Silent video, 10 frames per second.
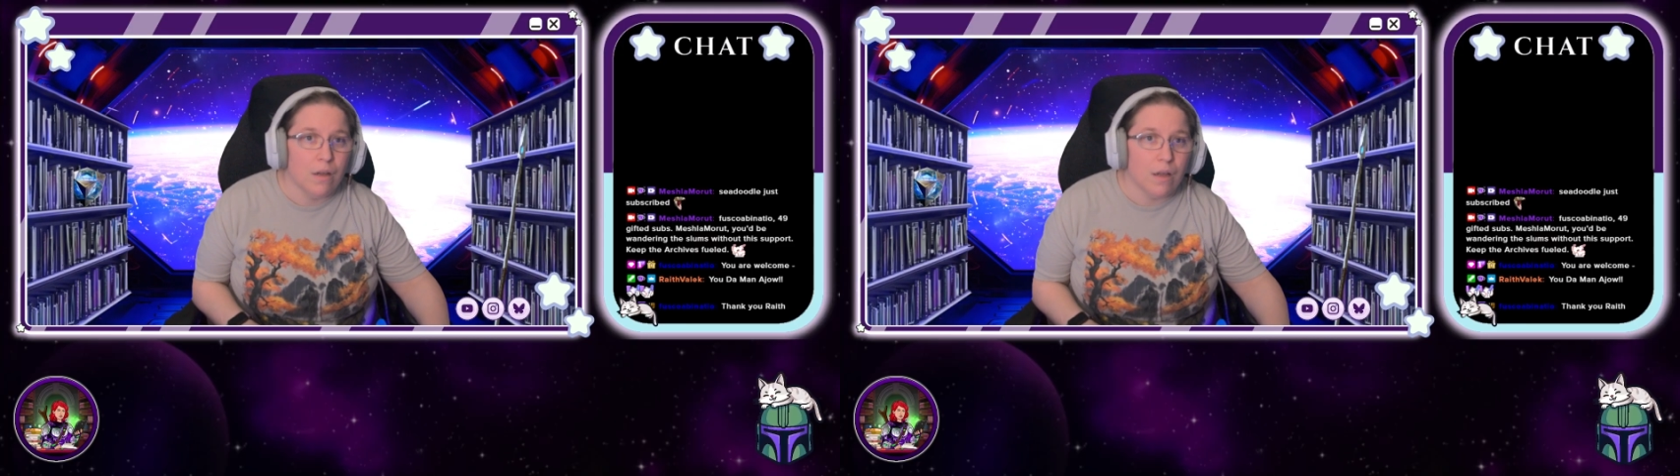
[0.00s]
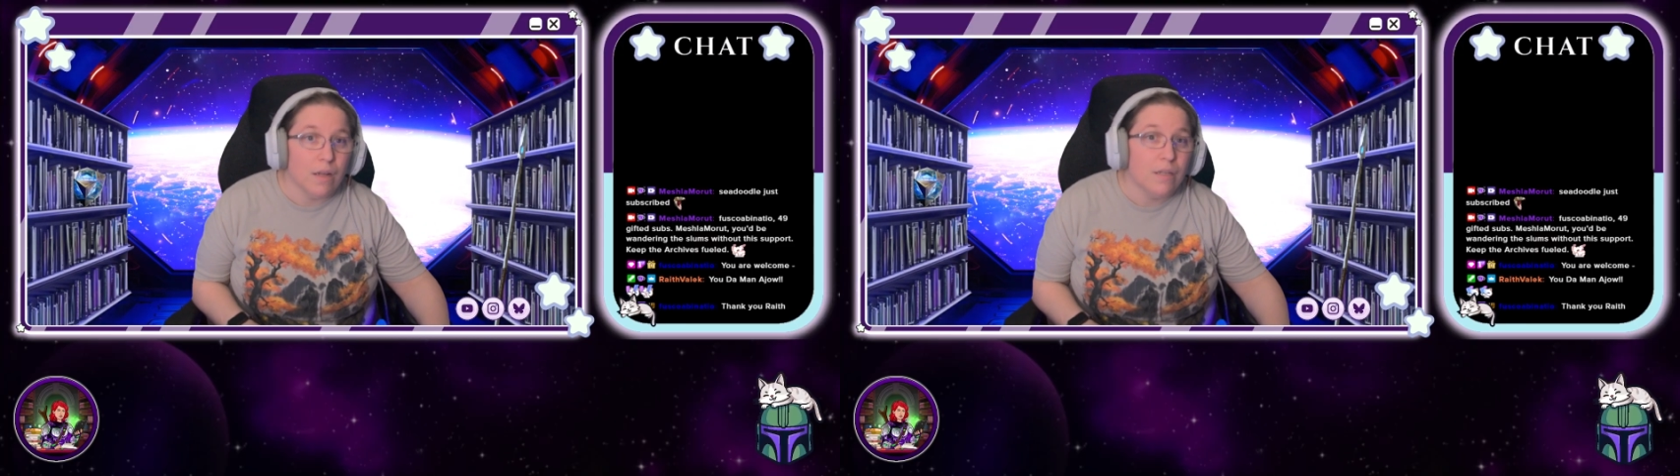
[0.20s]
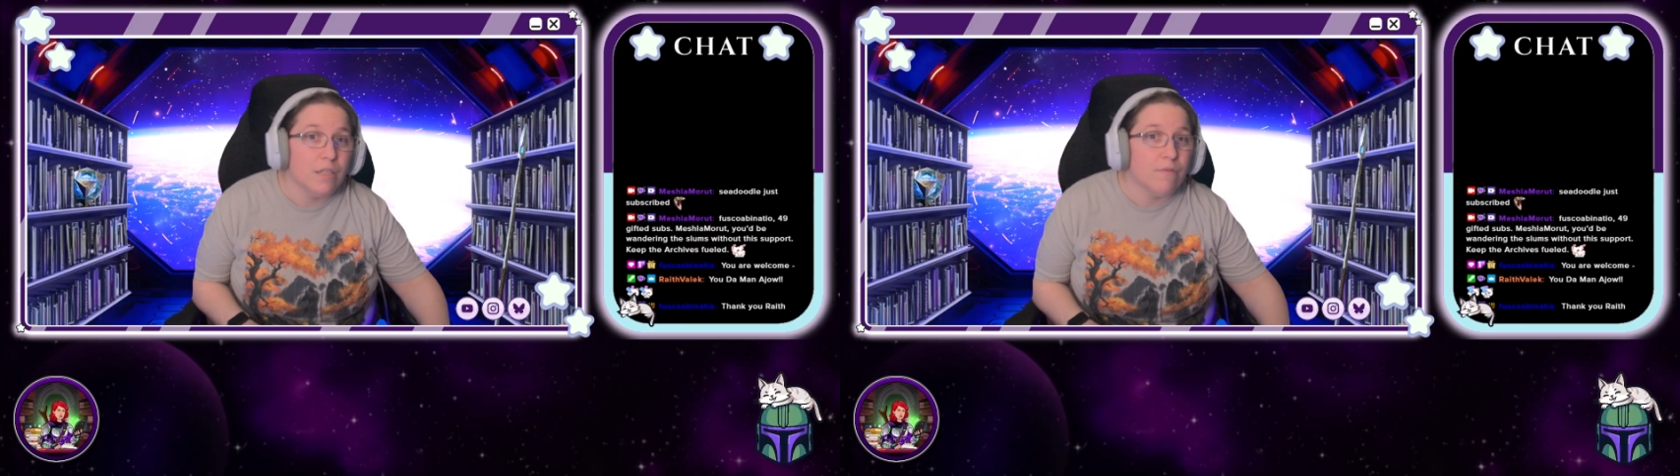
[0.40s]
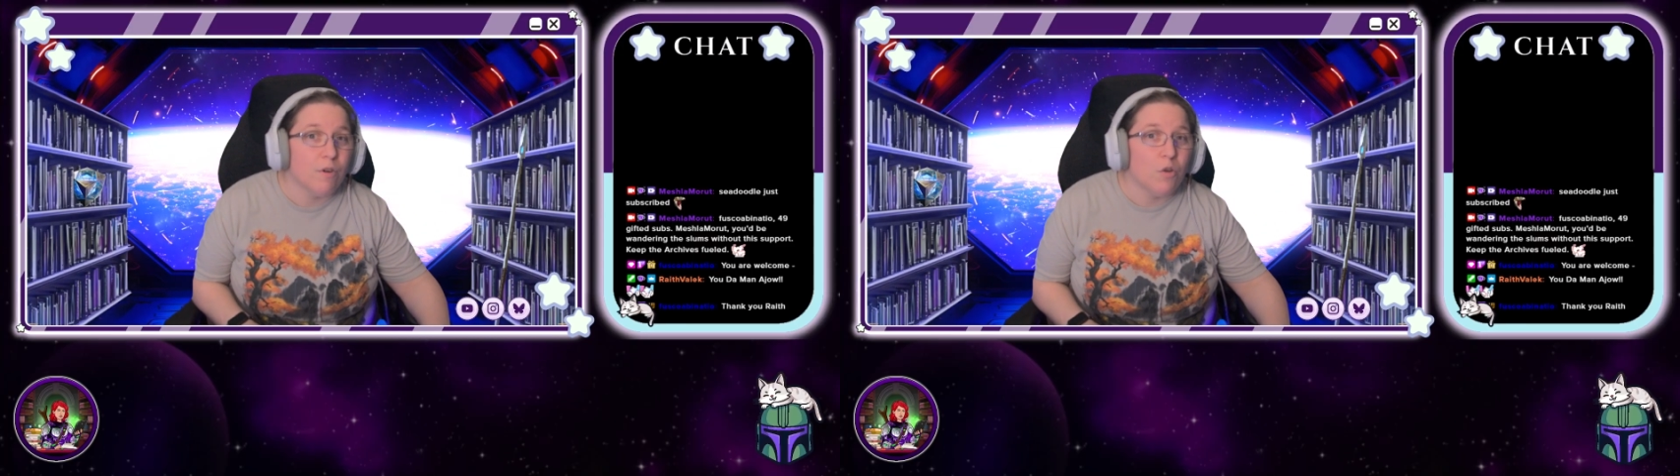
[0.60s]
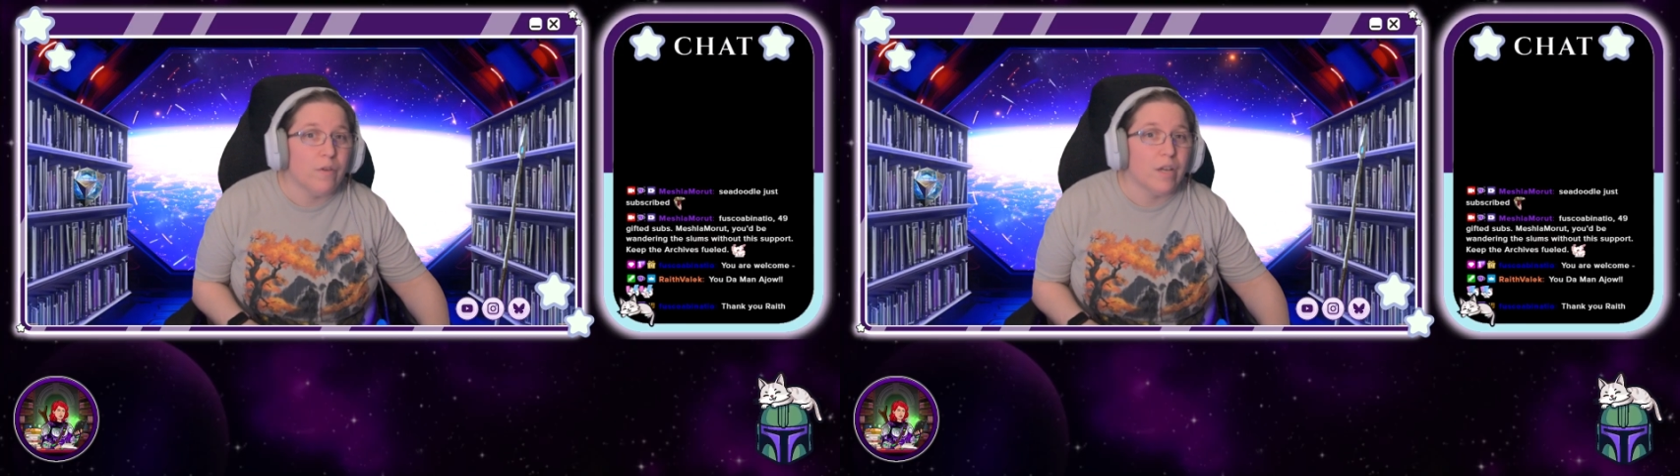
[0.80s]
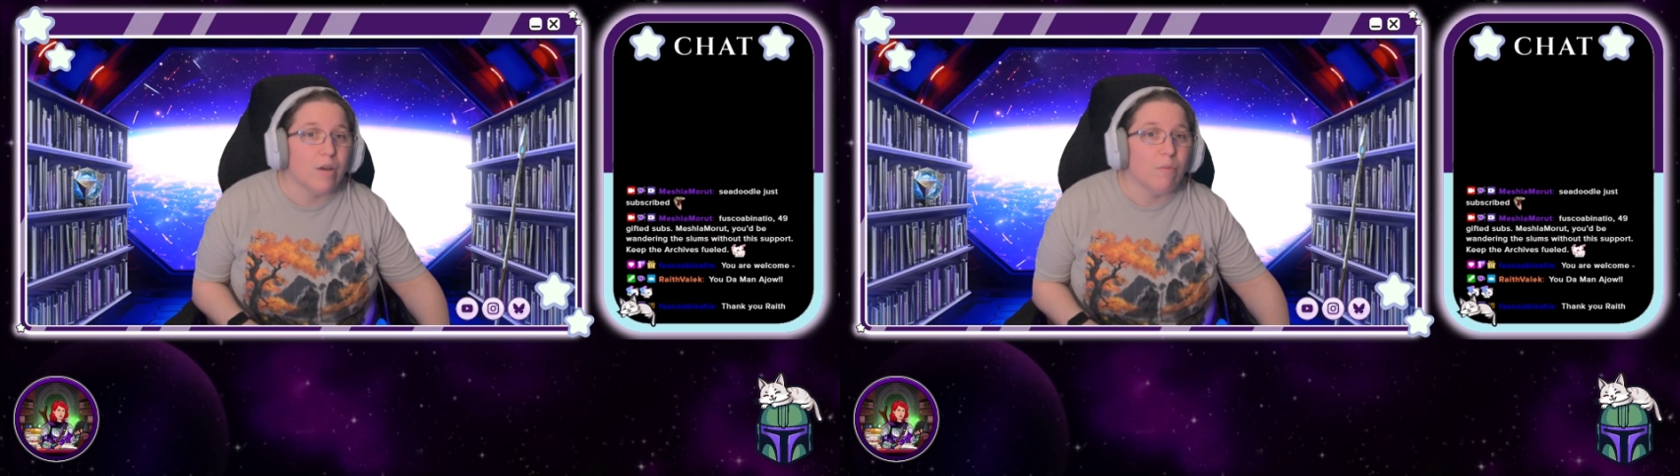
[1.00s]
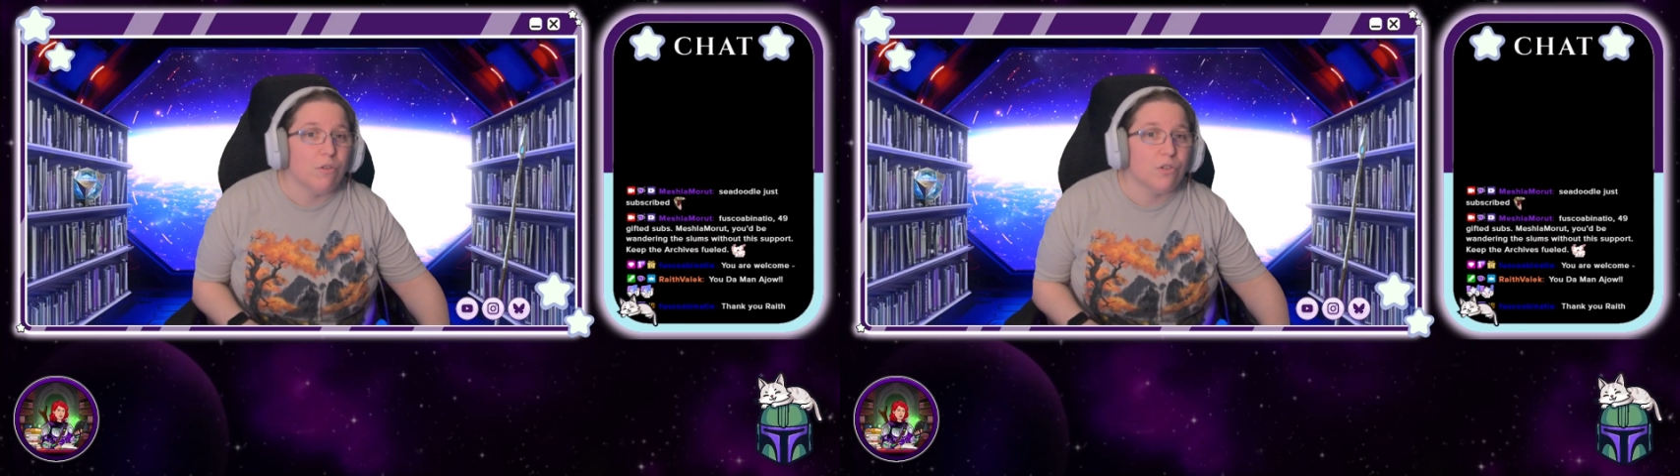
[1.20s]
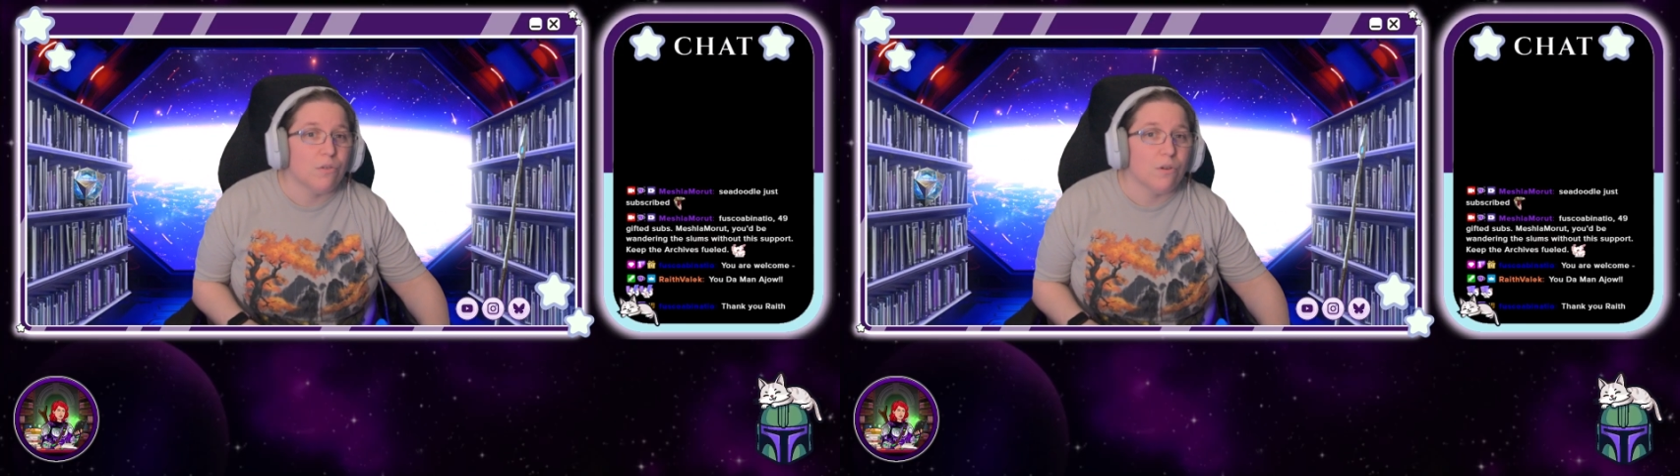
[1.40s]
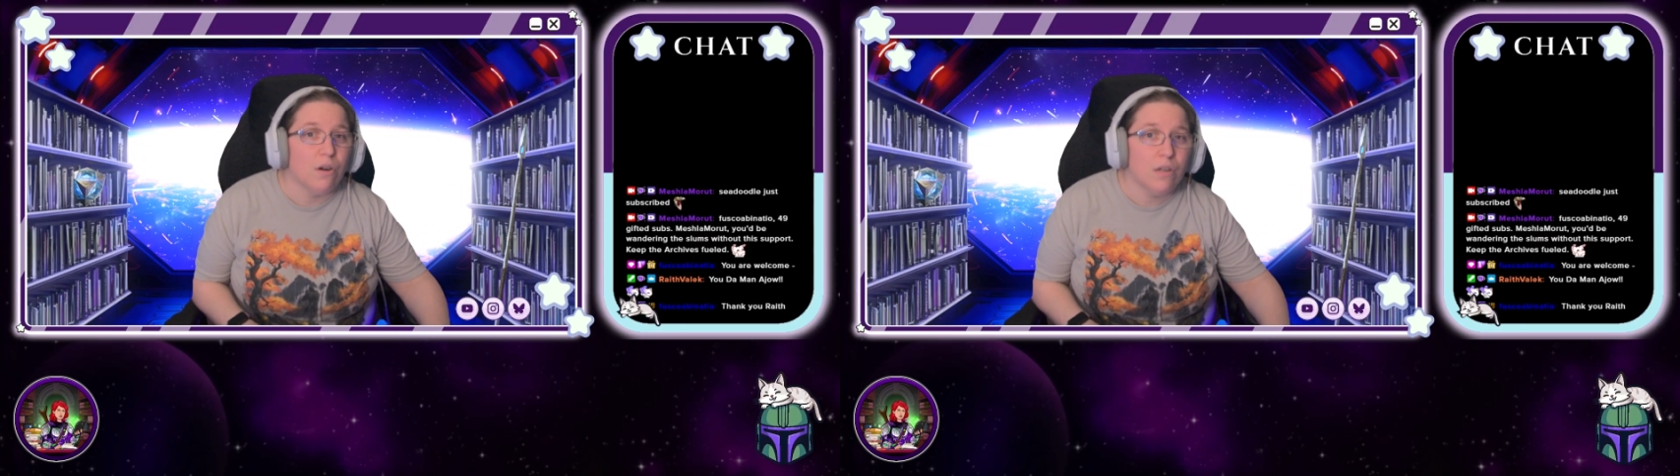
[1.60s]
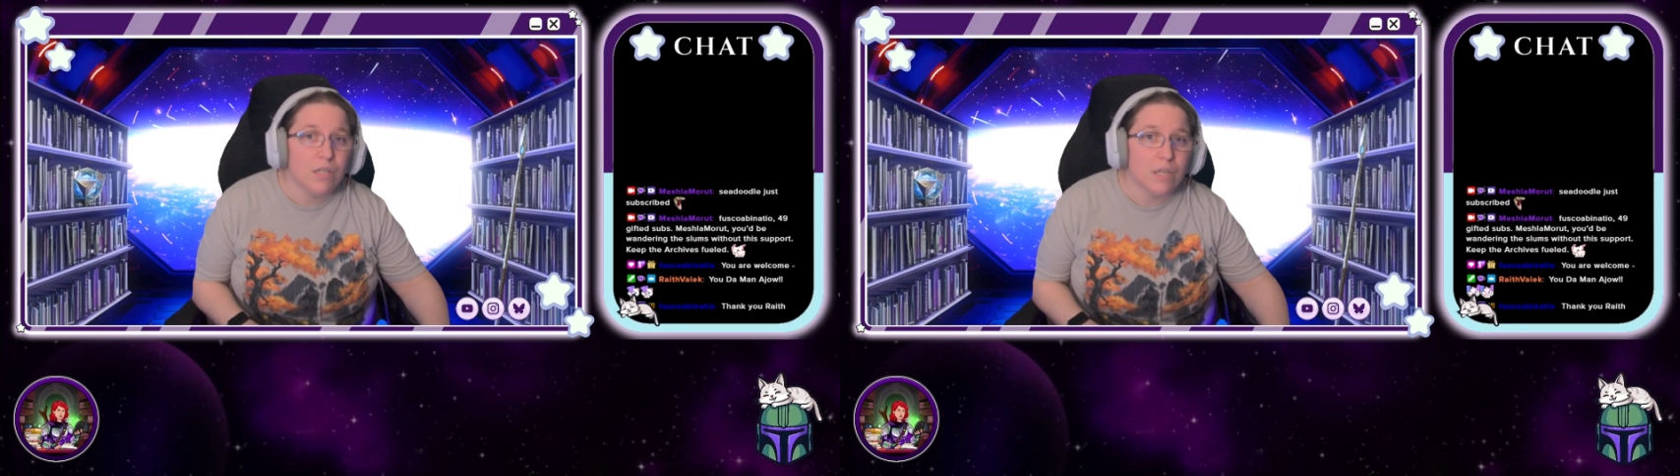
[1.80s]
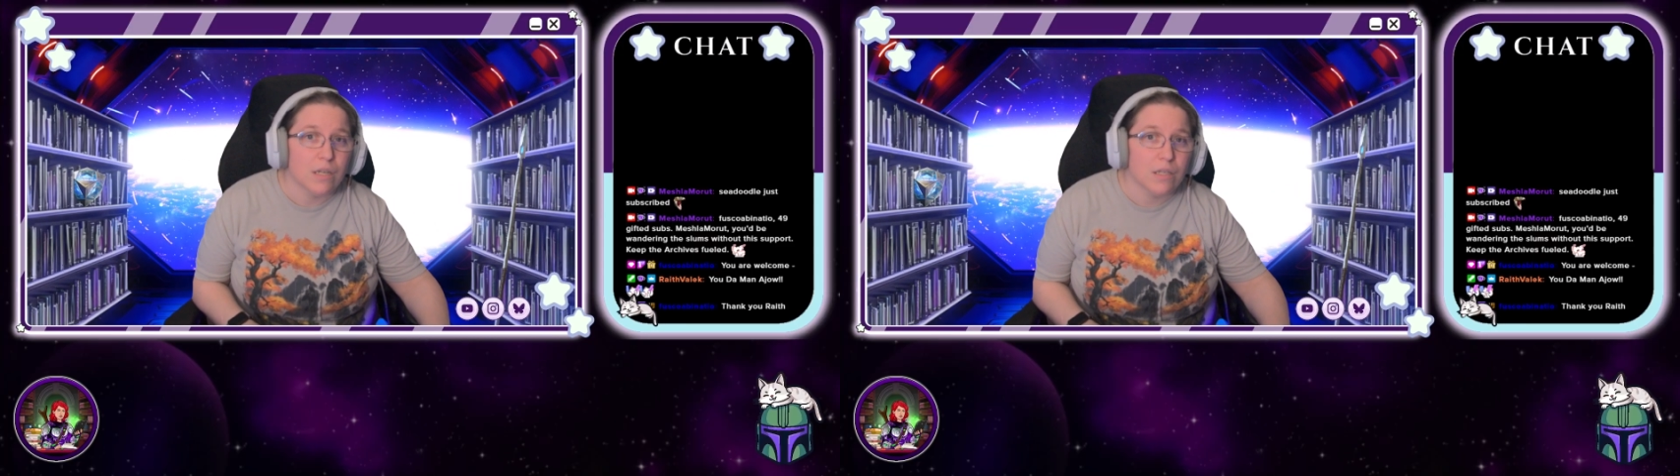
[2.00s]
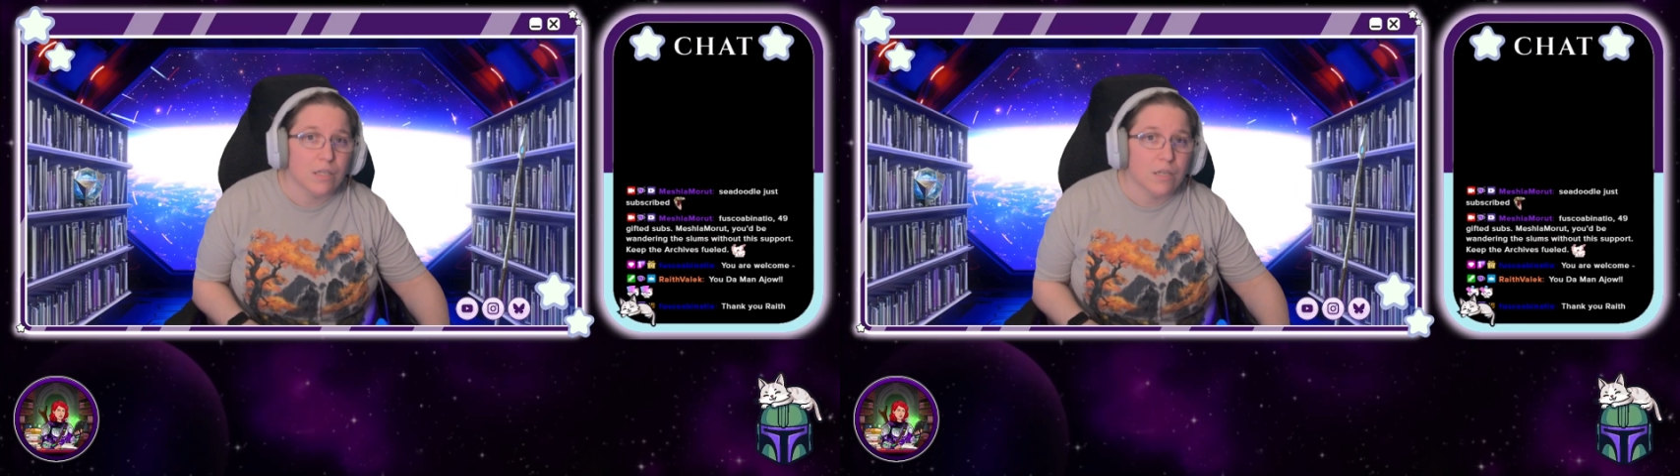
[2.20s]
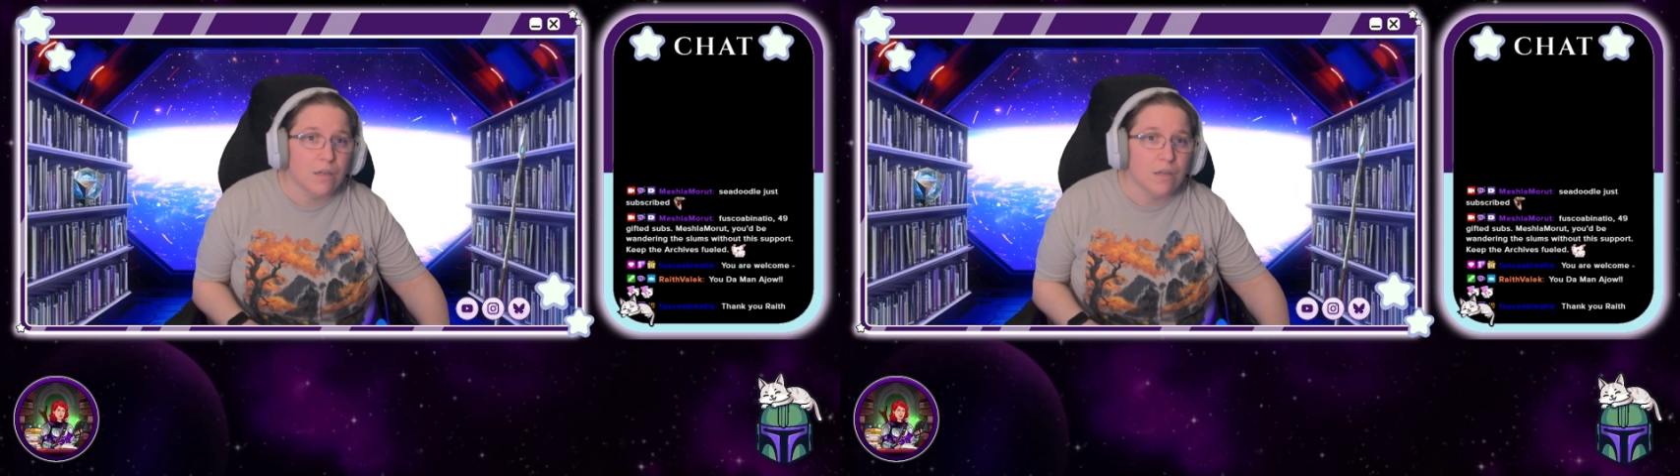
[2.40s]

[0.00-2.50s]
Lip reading: and evolving emotional context.